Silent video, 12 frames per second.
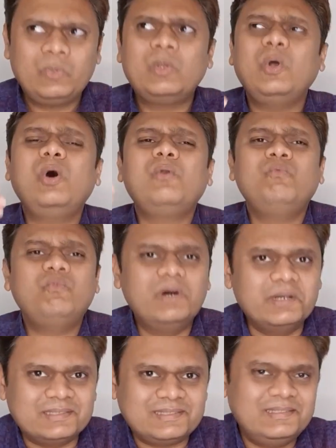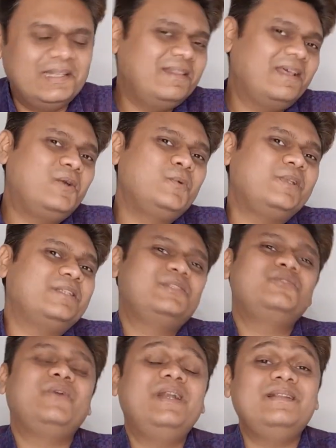or worse than their
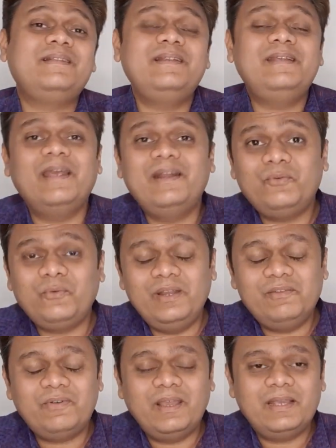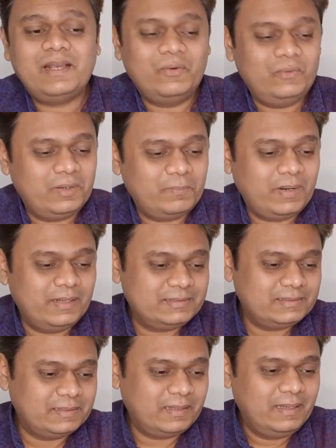2023 and 25 counterparts.